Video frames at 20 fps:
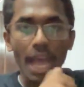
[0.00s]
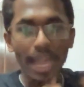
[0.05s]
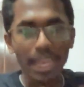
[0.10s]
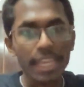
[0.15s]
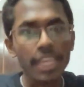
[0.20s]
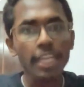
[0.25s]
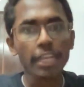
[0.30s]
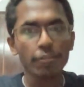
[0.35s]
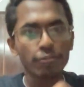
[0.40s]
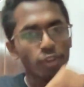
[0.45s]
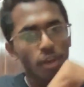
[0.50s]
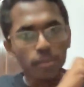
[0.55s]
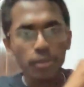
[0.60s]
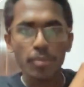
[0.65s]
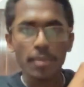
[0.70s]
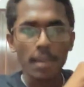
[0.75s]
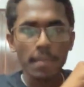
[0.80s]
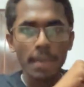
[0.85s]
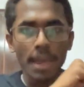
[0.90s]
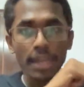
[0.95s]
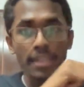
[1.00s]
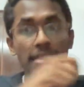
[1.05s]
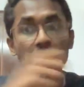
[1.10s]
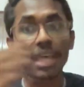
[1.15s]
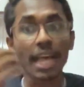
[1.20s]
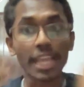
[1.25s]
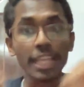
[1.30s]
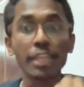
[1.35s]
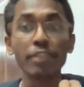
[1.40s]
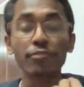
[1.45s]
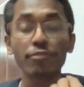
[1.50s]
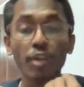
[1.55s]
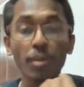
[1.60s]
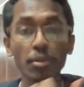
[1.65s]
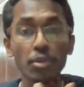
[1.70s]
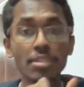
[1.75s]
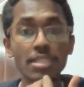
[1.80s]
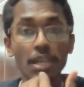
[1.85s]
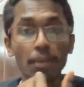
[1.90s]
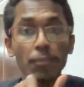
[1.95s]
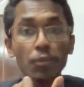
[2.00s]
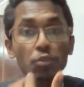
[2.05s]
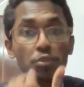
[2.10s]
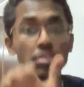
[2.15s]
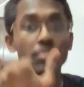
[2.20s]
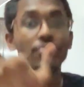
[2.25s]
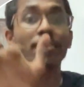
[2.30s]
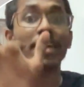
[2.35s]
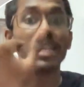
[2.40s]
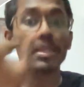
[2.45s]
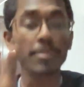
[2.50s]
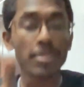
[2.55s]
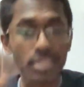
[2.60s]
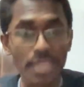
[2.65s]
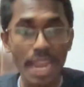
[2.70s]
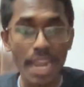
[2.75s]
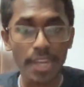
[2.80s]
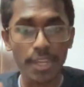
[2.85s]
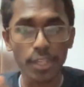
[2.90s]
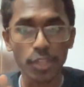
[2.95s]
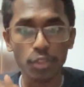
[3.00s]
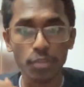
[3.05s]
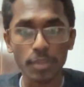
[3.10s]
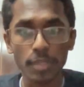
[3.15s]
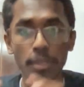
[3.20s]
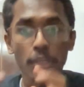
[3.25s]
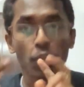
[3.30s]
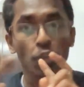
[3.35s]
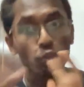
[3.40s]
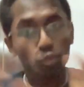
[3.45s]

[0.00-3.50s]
i inform to my parents i inform to someone who's very much elder to me